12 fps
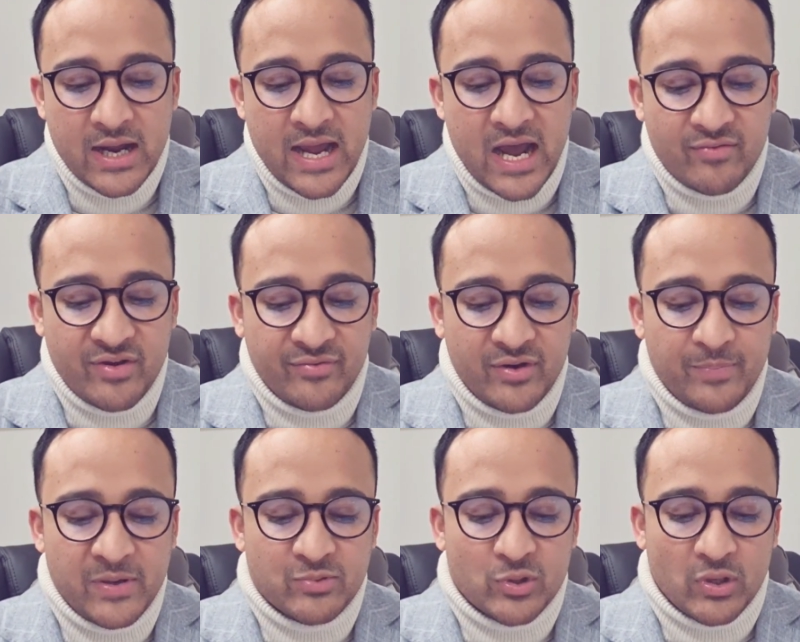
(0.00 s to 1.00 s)
However,
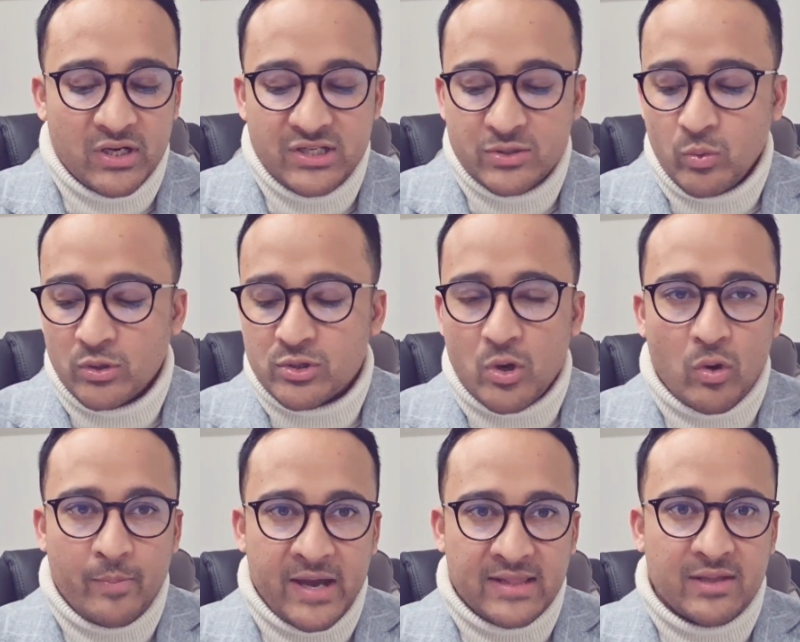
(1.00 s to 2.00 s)
PMSOL list, we'll talk
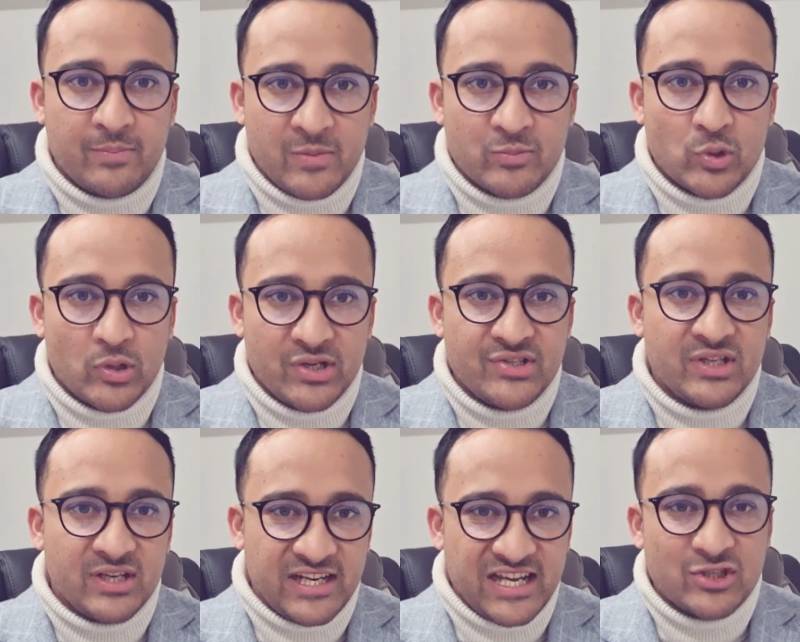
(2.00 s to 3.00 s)
about the PMSOL list
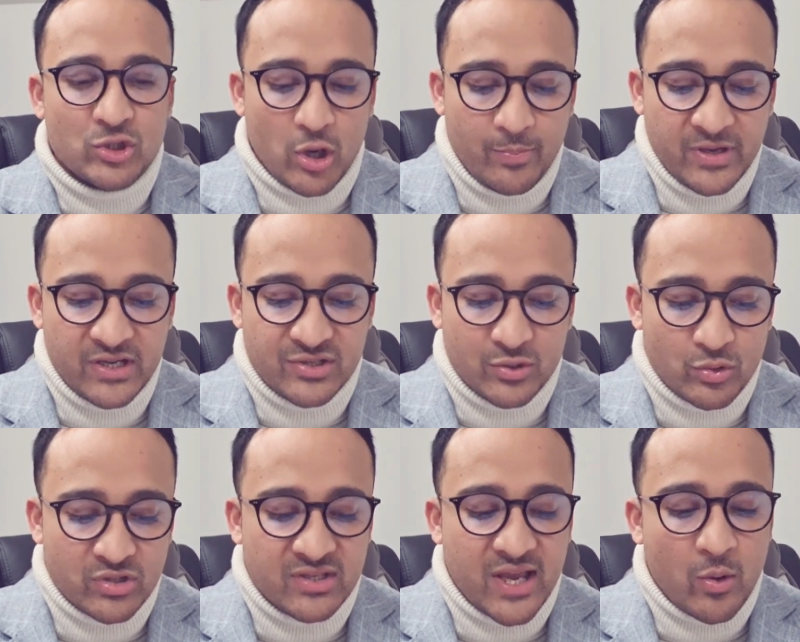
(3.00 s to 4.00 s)
in the next topic. It's a
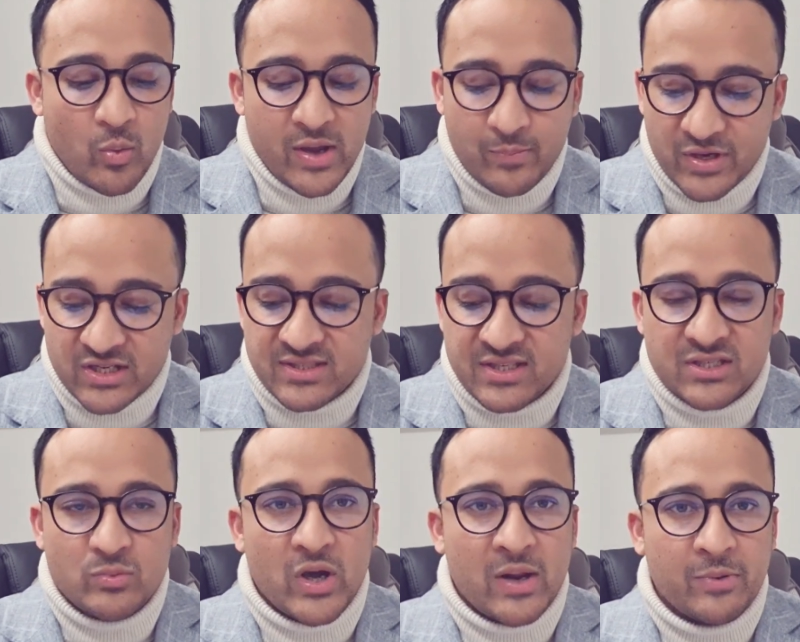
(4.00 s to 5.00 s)
good segue because this
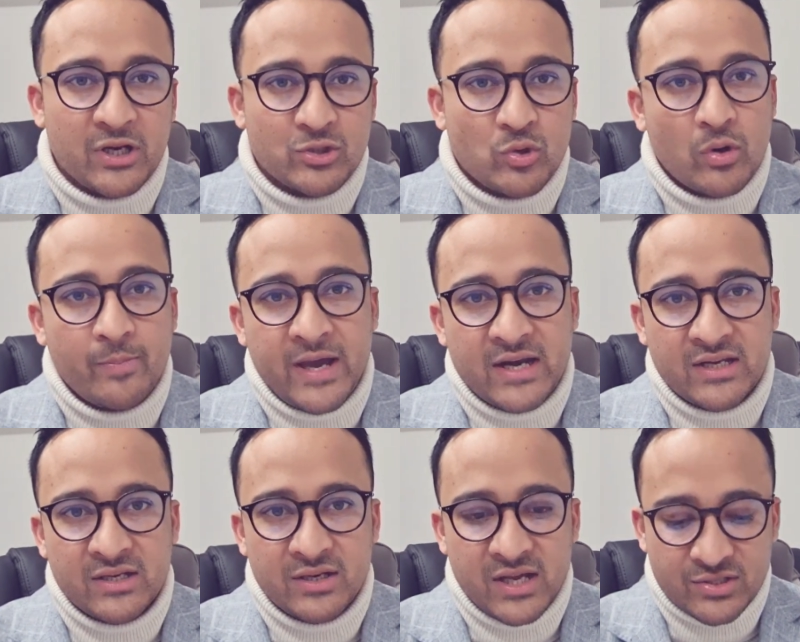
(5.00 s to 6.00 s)
is what I'm going to talk about
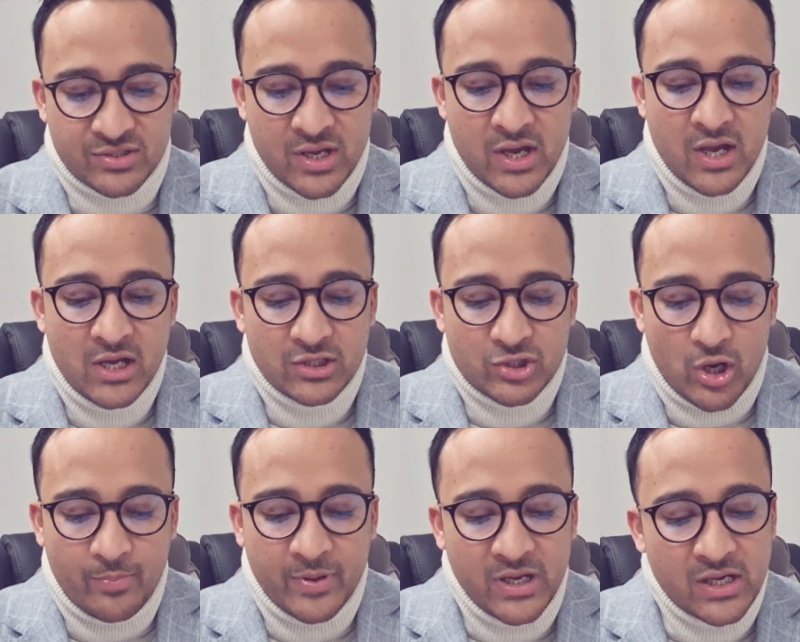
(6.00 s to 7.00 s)
in the next
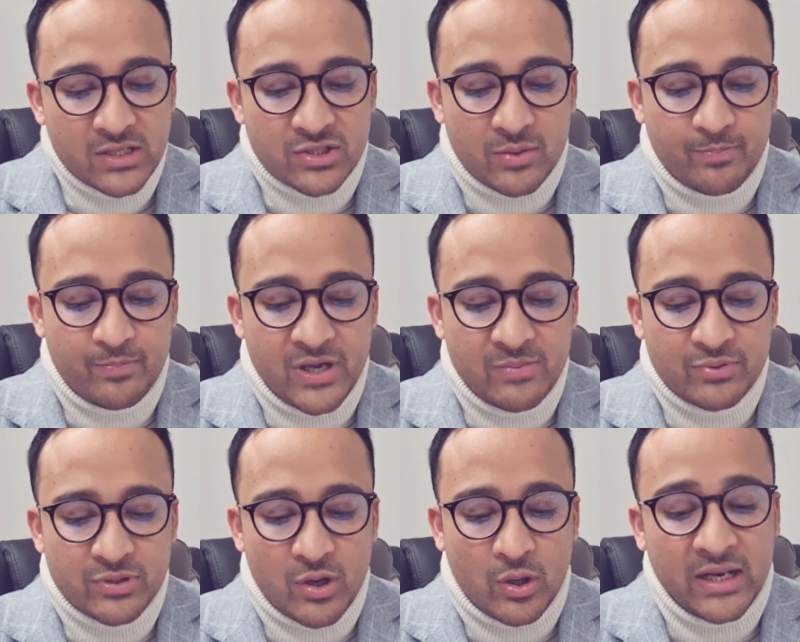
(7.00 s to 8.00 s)
topic. So
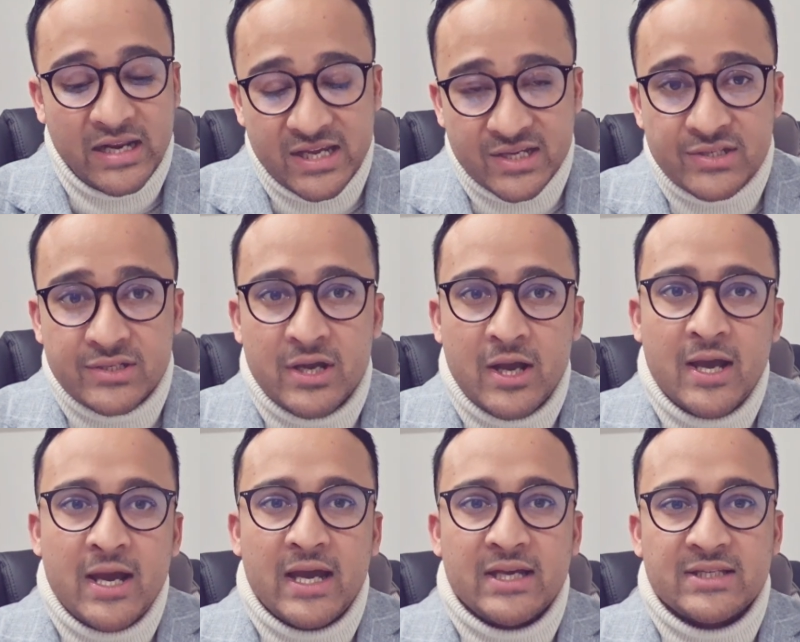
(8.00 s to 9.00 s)
PMSOL list
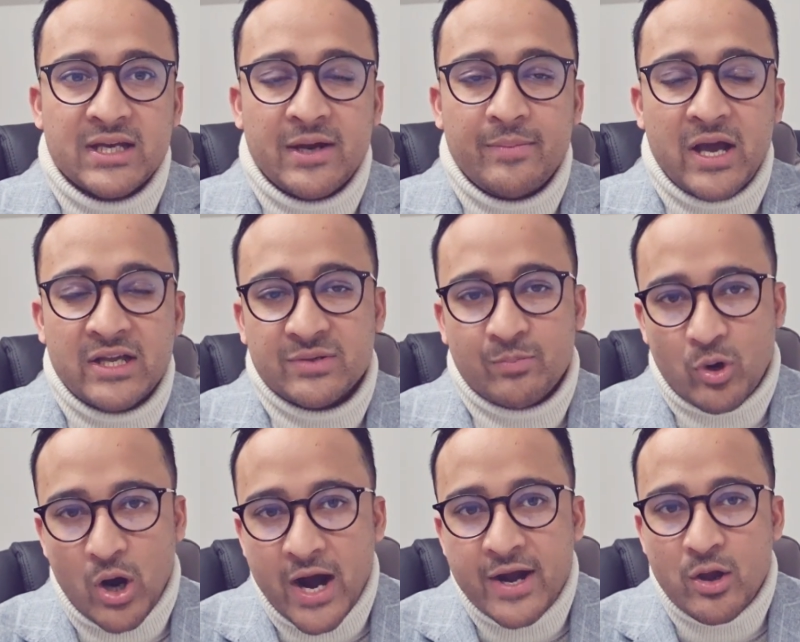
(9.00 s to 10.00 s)
is a
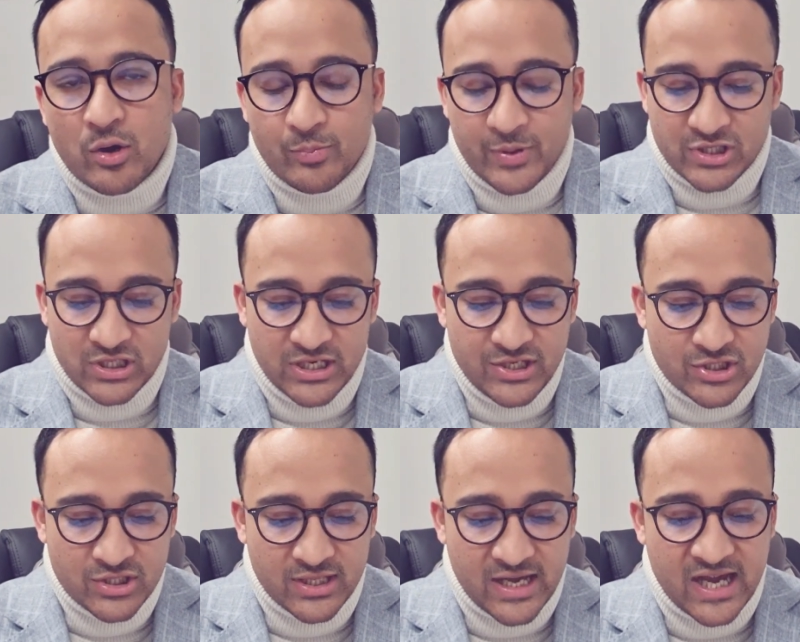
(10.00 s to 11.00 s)
priority occupation
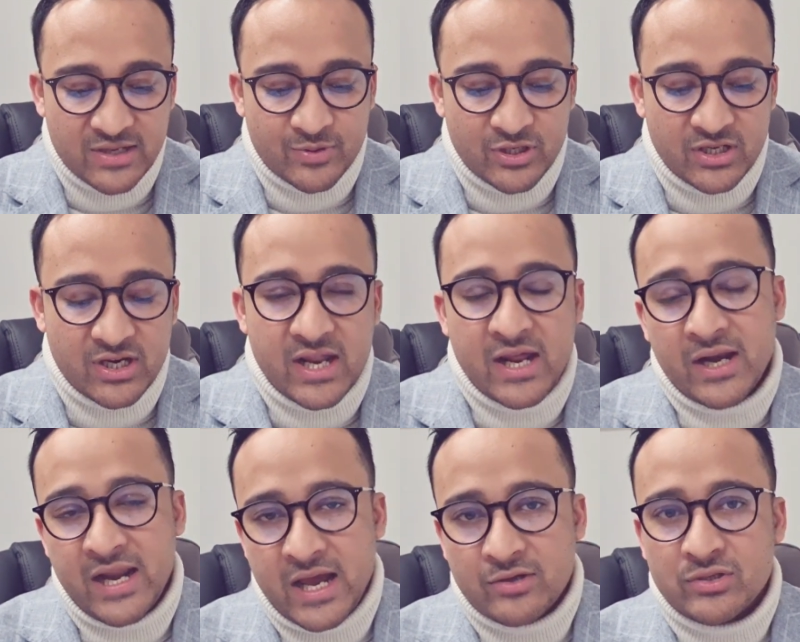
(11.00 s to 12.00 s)
list that has been
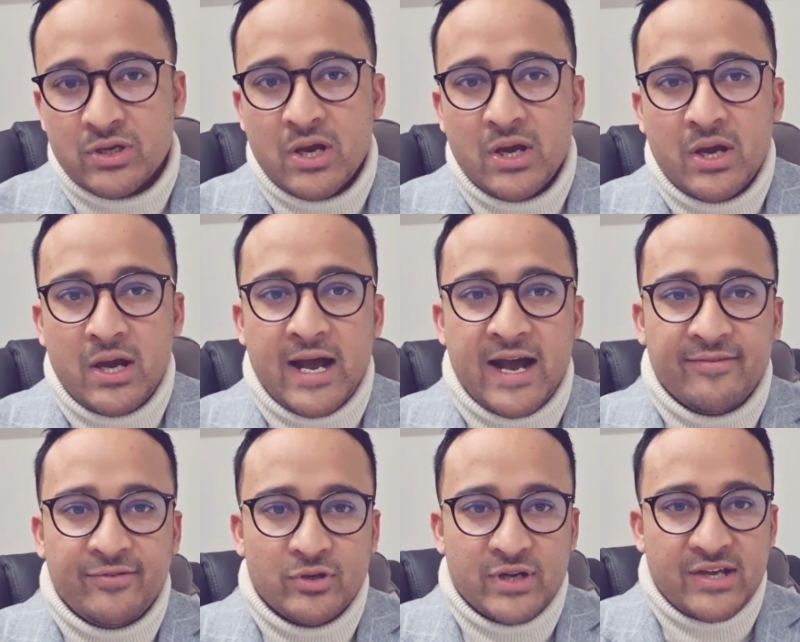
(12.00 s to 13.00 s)
announced a
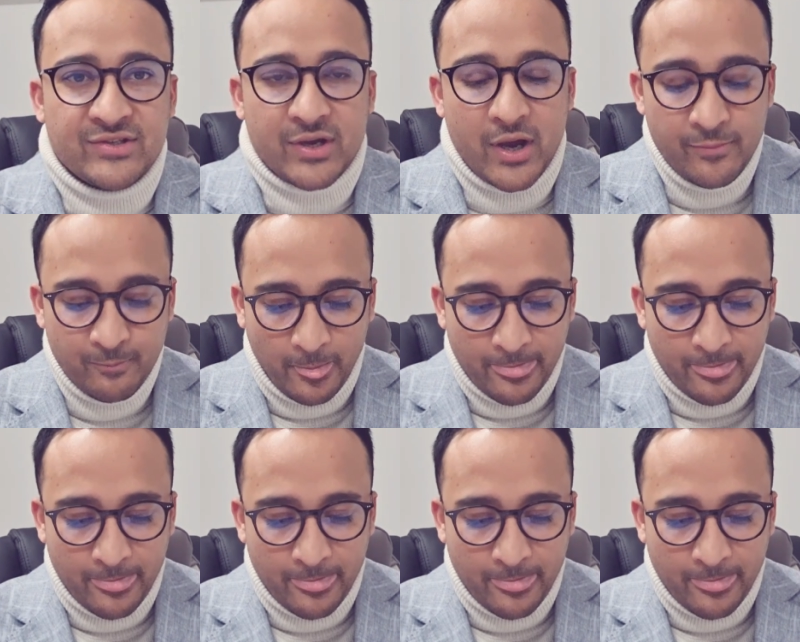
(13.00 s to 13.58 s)
few days ago.